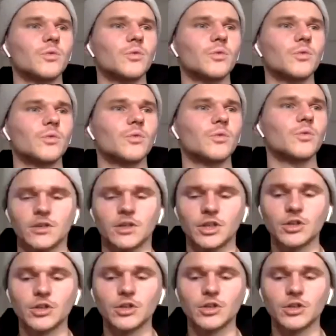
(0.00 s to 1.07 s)
we would
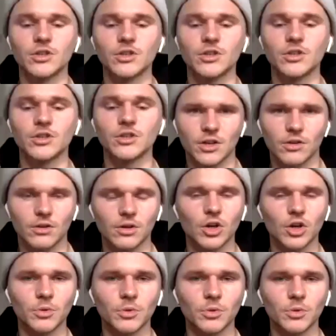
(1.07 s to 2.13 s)
usually have seen each
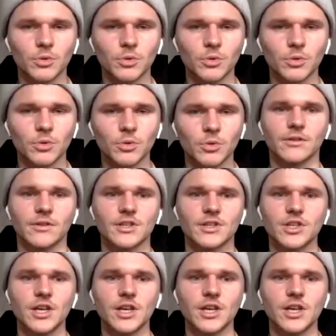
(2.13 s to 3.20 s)
other a lot more than we have
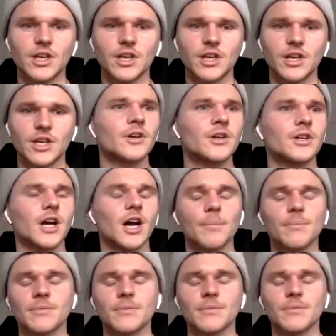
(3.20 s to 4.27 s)
this year.
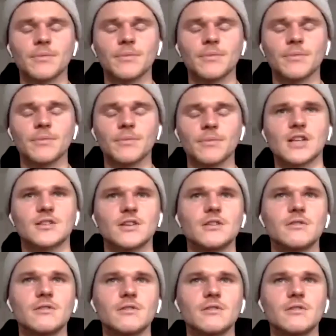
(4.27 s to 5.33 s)
It's actually
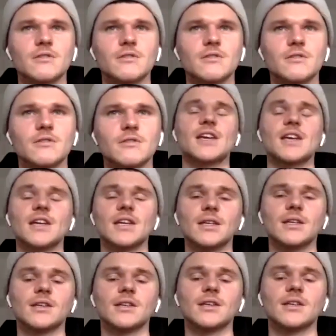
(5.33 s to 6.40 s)

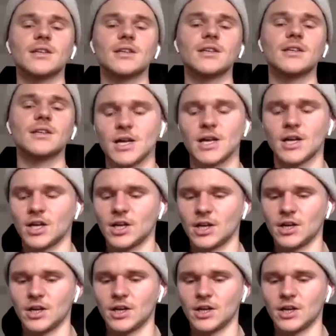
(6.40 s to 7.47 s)
2019 where
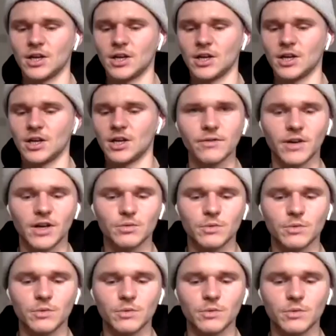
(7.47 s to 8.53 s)
the three of
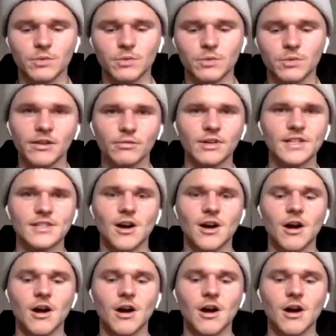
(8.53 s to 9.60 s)
us went on holiday
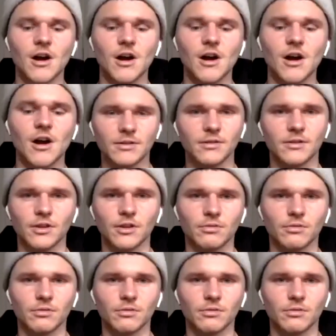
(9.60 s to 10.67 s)
3 times between
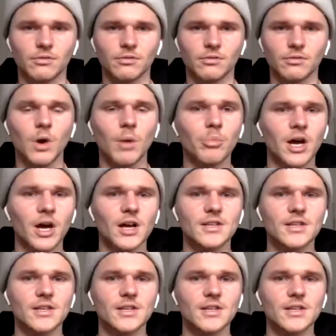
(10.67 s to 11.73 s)
the three of us. One
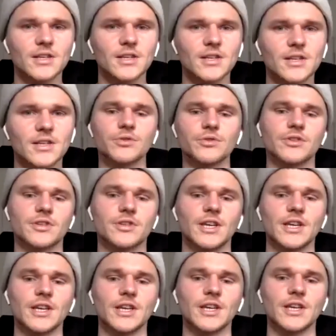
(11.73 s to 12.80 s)
person
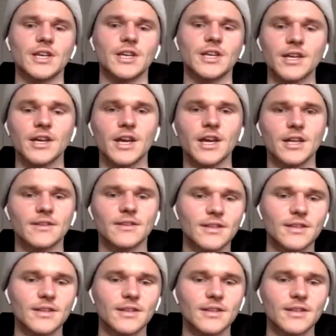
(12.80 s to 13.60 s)
chose each holiday,